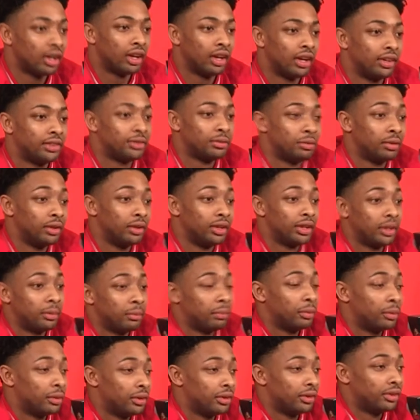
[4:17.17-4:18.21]
It's really
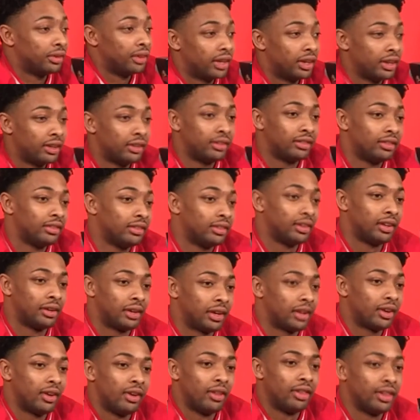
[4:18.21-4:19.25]
important to get,
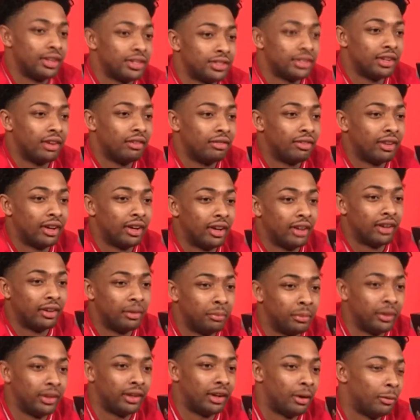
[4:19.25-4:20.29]
like, all that stuff out. I
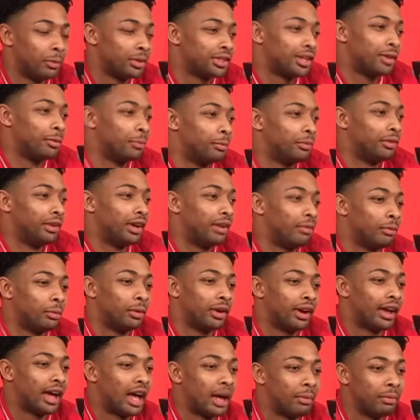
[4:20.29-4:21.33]
mean, I wish they never would
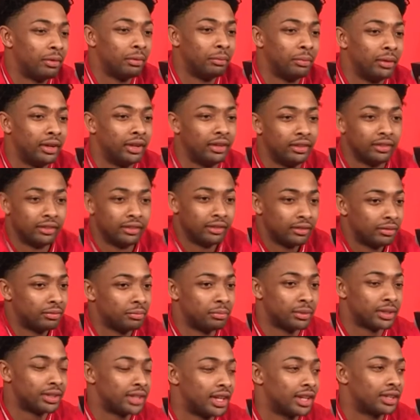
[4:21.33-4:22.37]
have happened, but
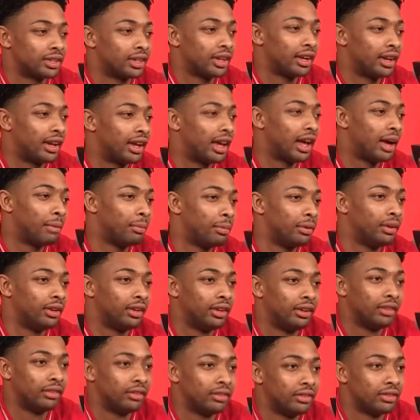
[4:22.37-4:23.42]
mistakes are going to happen.
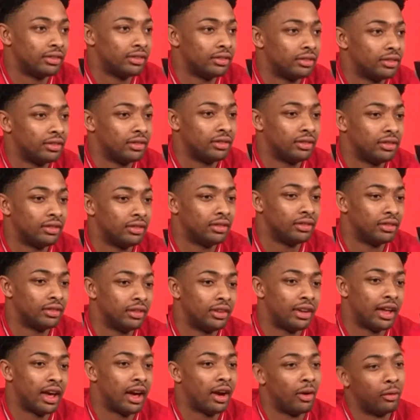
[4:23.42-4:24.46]
And
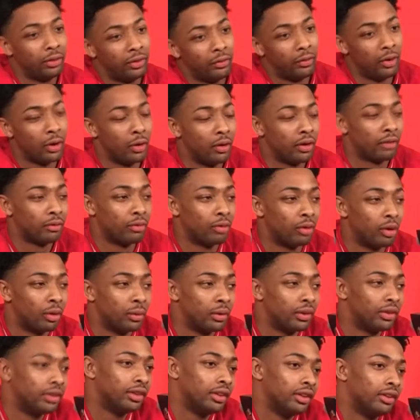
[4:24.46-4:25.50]
now, going
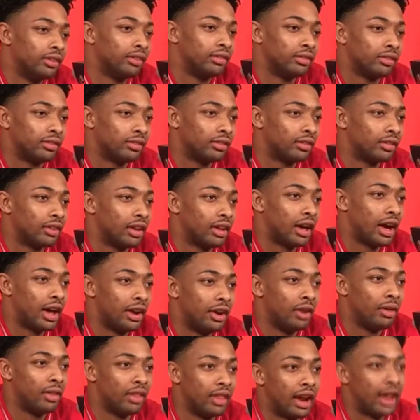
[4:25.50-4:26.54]
forward, then I
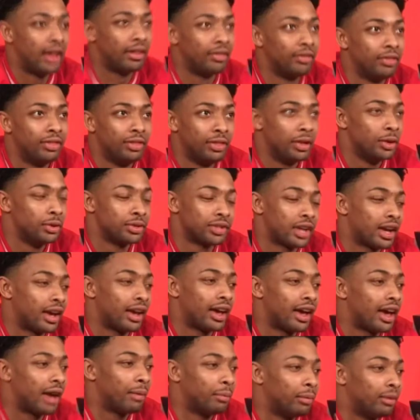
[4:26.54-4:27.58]
know that those can't
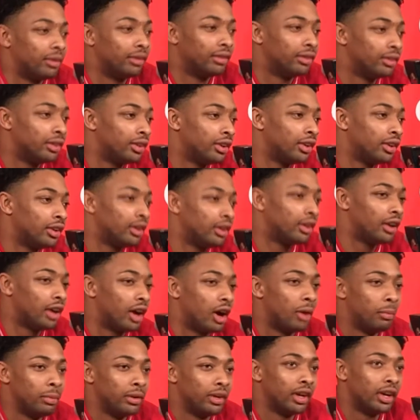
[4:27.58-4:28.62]
happen. I'll
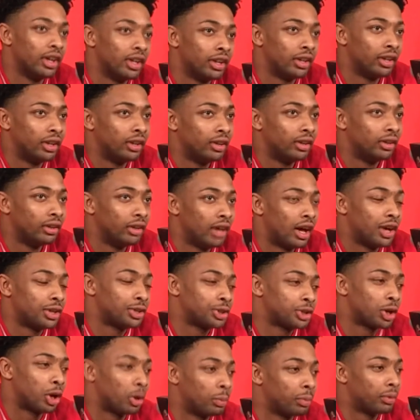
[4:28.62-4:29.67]
be a lot
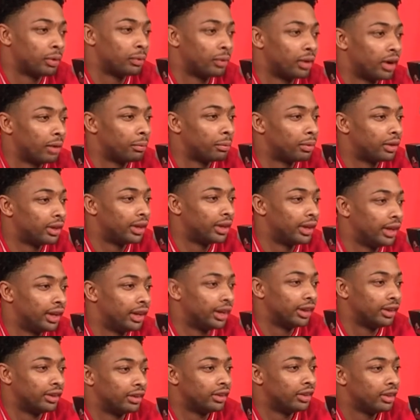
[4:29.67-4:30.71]
sharper when I'm playing
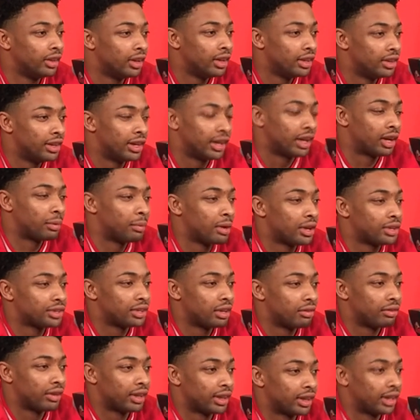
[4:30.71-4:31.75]
and thinking about
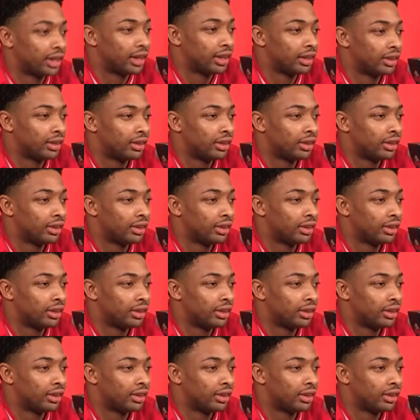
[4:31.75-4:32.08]
stuff like that.